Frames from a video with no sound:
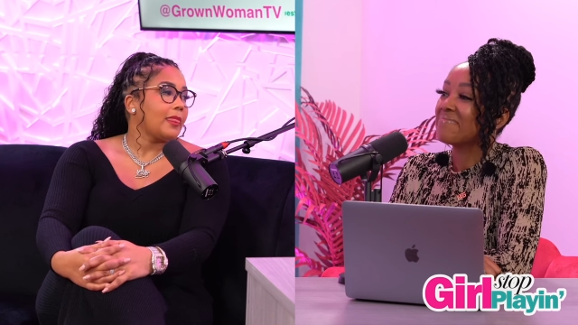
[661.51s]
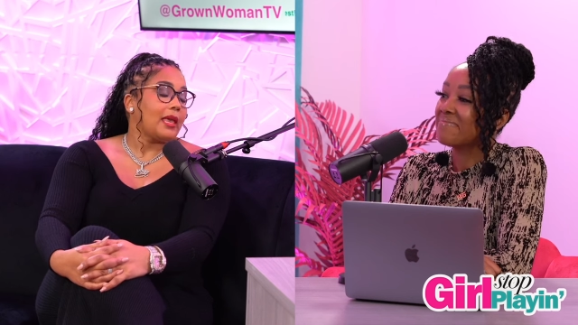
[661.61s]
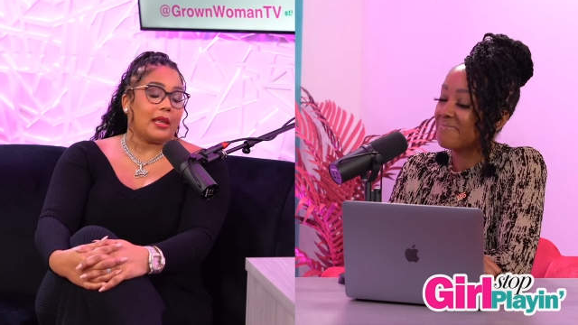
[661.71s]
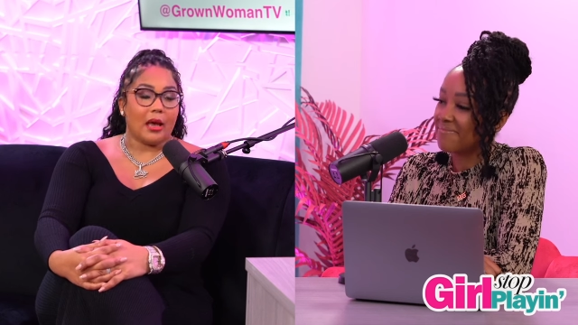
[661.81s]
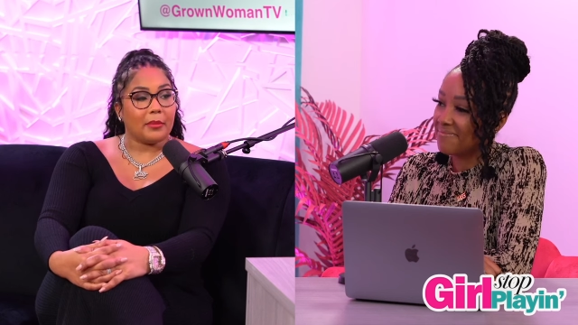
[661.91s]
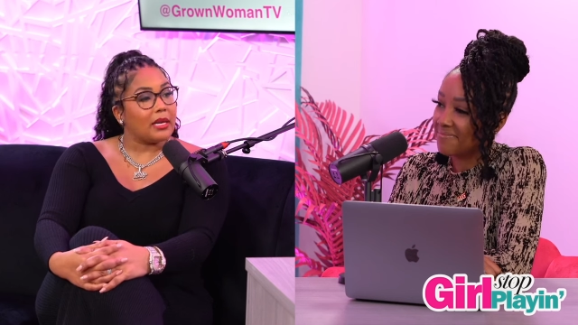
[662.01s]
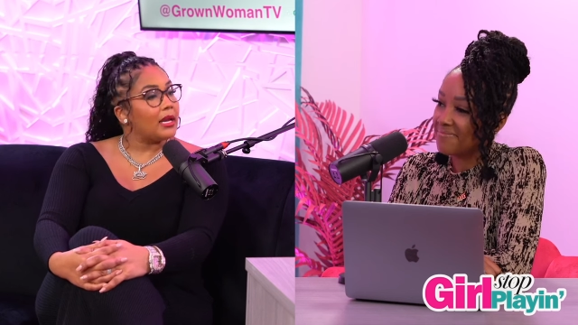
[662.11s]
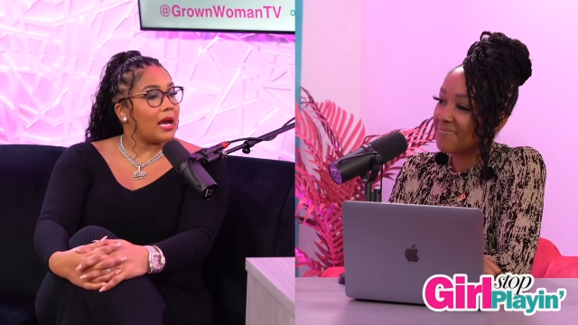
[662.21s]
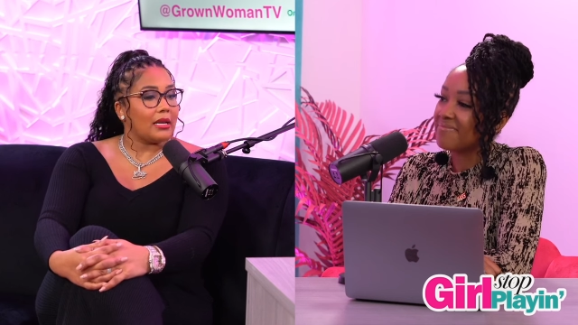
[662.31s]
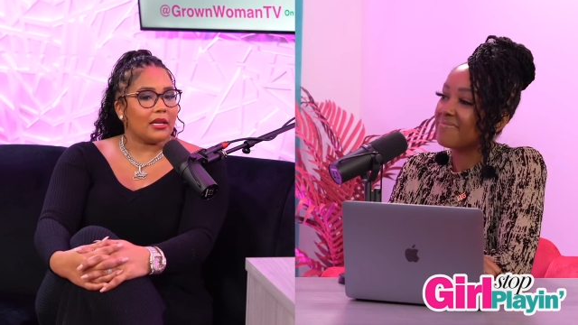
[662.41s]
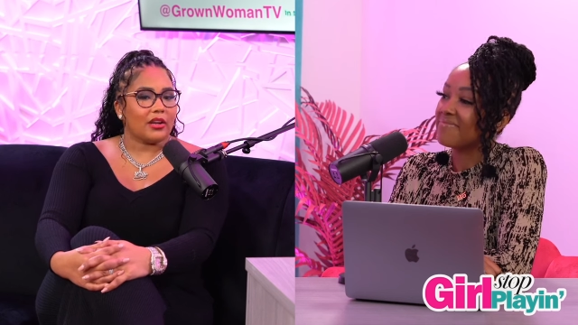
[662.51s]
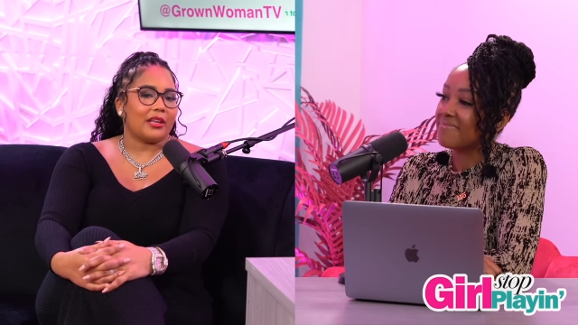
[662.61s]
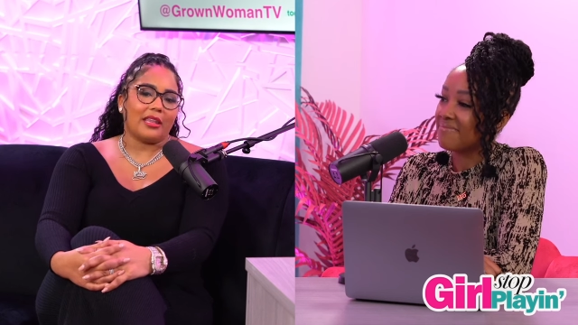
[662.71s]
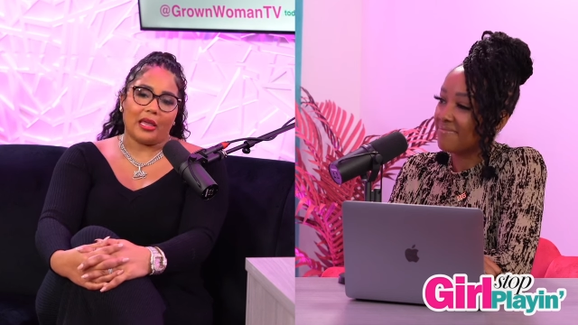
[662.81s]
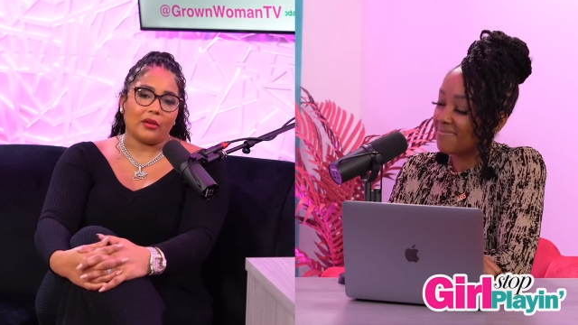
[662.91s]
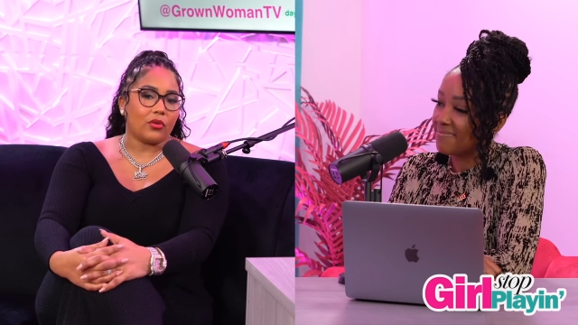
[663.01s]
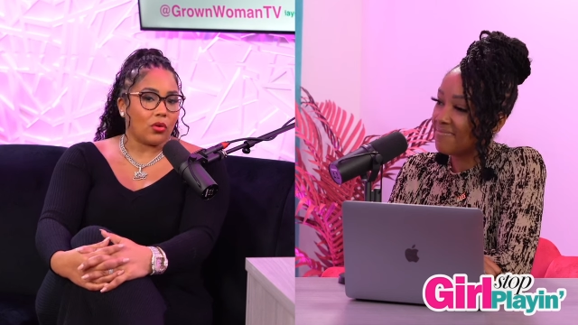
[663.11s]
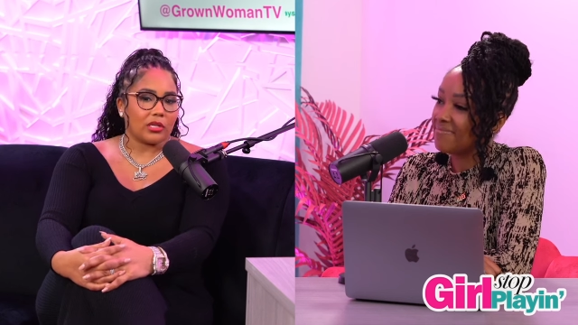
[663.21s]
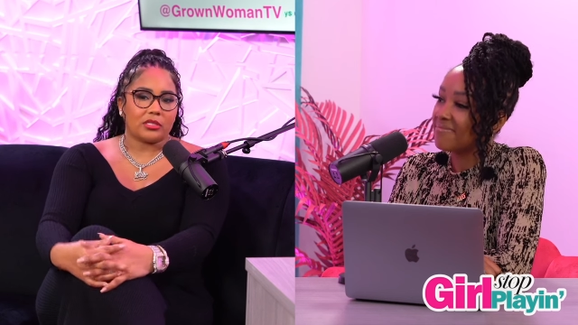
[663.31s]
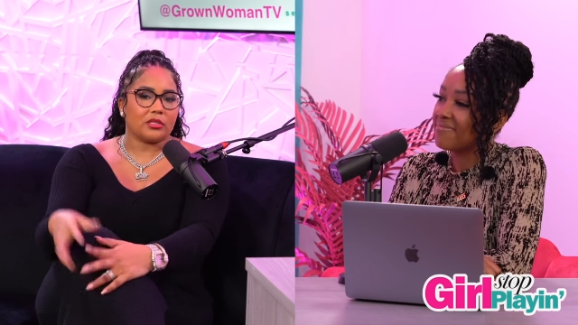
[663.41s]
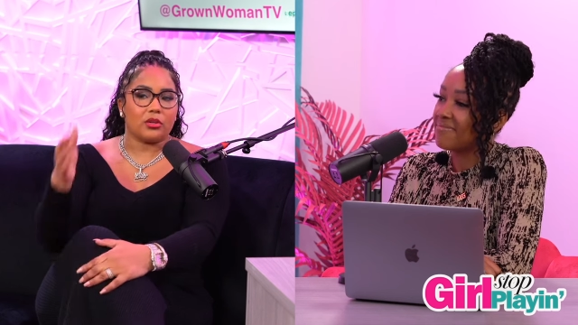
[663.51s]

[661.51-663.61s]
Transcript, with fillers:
Speaker 1: and I'm gonna get out of here. And they, of course, you